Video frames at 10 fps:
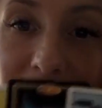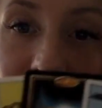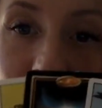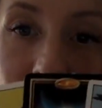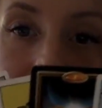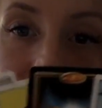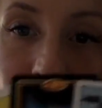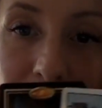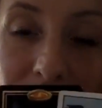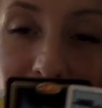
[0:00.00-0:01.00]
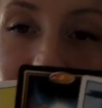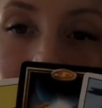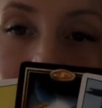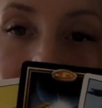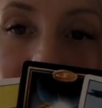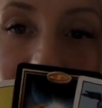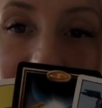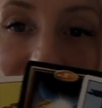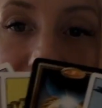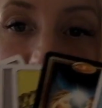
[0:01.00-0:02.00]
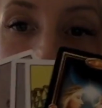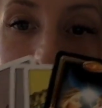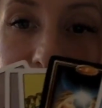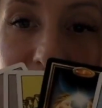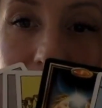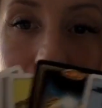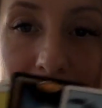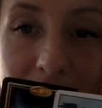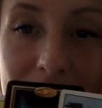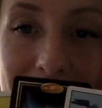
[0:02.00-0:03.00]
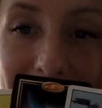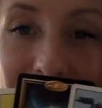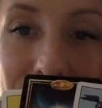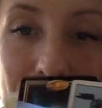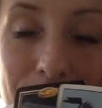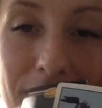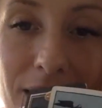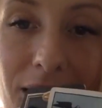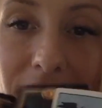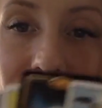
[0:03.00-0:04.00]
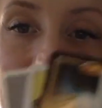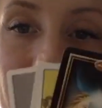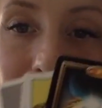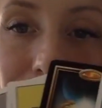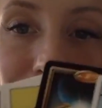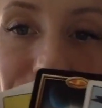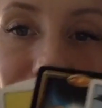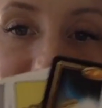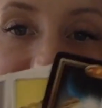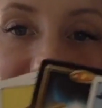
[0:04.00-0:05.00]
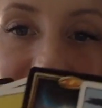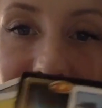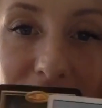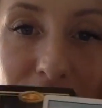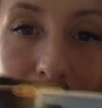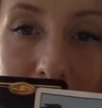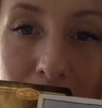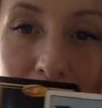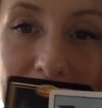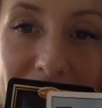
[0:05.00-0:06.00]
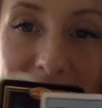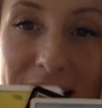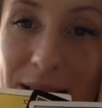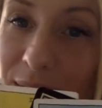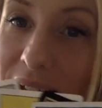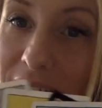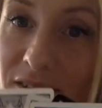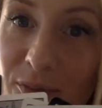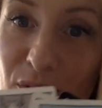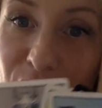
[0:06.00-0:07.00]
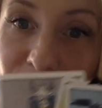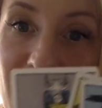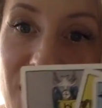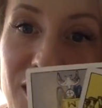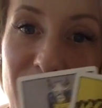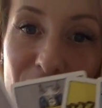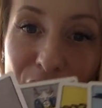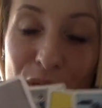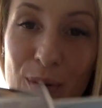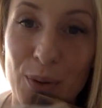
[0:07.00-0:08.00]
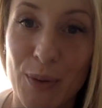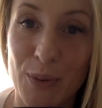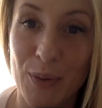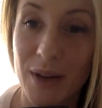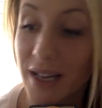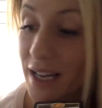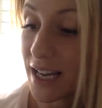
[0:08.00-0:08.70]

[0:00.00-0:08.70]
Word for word: So I just pulled a couple cards out that have cups on them to illustrate my point as we kind of move along through